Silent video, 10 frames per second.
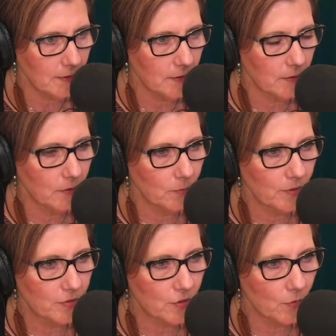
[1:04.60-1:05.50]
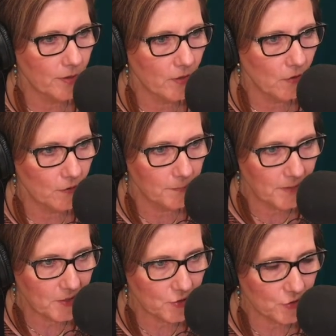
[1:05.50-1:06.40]
with showing all the
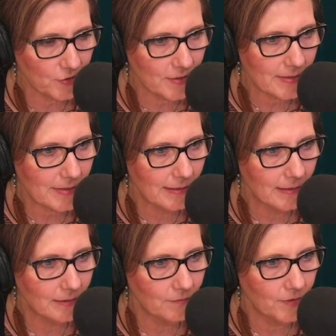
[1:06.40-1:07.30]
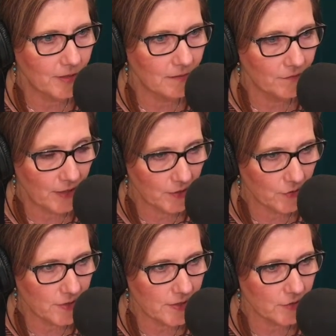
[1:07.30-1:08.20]
pictures of the
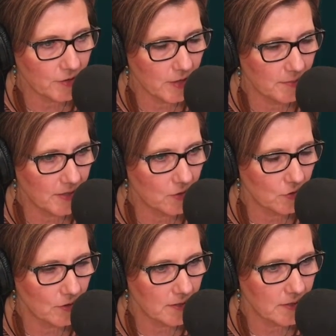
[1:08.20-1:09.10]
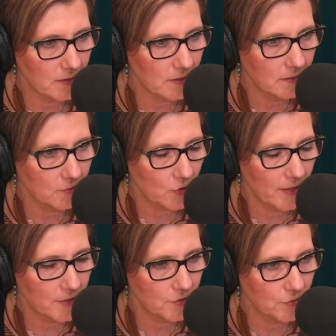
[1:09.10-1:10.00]
invaders that are coming across
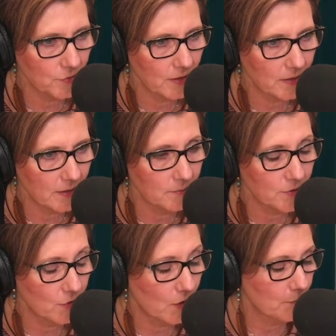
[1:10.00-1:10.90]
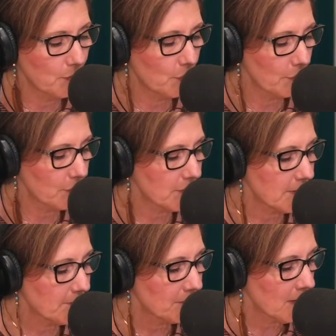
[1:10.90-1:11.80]
trying to come to our borders.
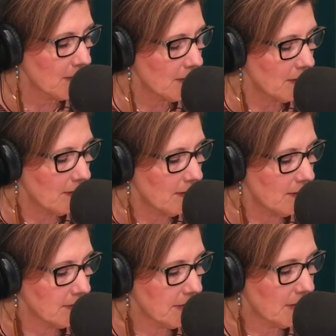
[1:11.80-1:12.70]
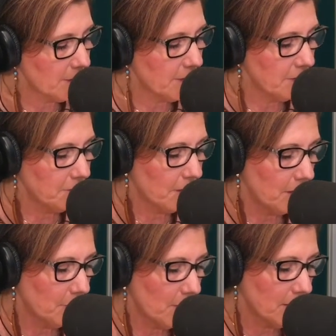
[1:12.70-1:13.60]
And now they've
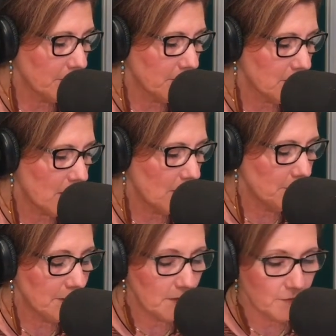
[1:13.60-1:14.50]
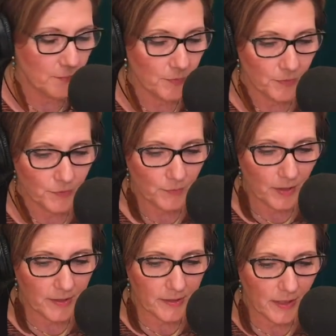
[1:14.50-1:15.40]
brought up the topic of the
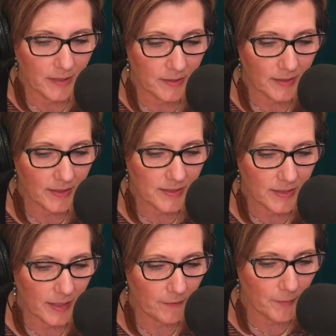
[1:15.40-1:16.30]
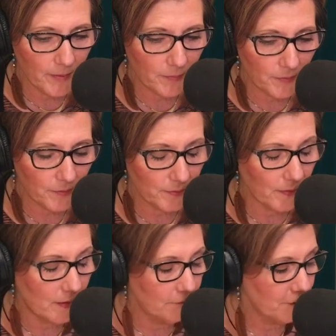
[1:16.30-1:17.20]
birthright. And like I said, I remember
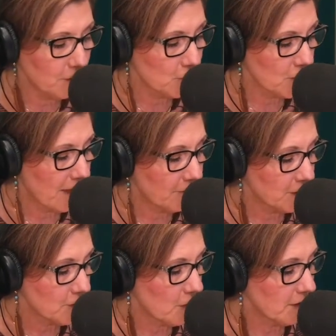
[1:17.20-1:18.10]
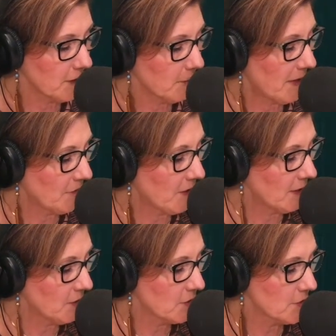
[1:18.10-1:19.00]
Phyllis Schlafly talking about
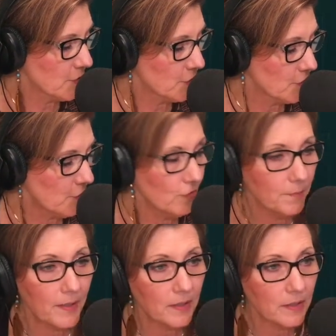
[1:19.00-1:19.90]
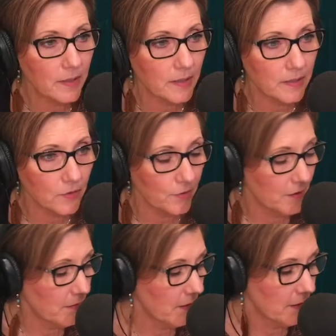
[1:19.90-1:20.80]
that years and years ago, and apparently they didn't do
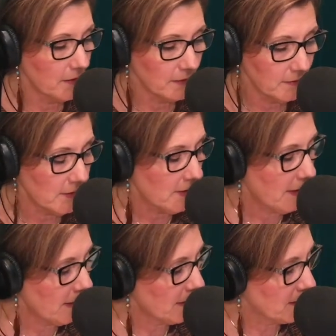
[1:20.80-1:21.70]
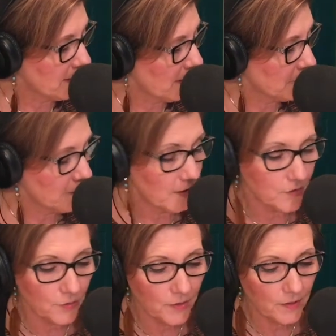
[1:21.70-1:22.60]
anything then. And I doubt that they'll
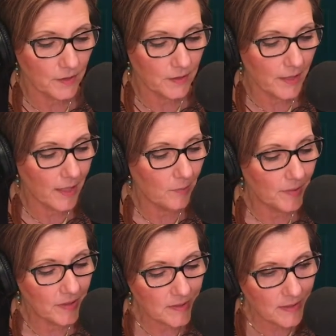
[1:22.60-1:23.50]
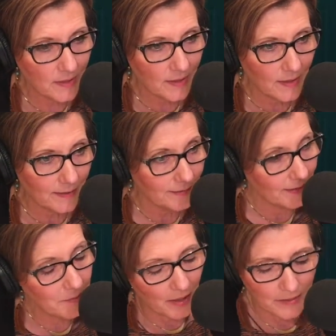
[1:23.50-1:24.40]
do anything now, but
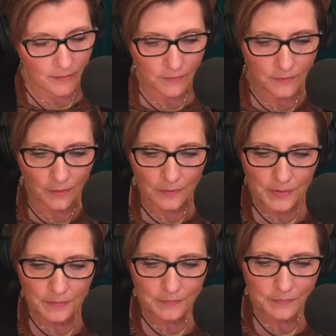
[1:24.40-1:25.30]
they might. Who knows?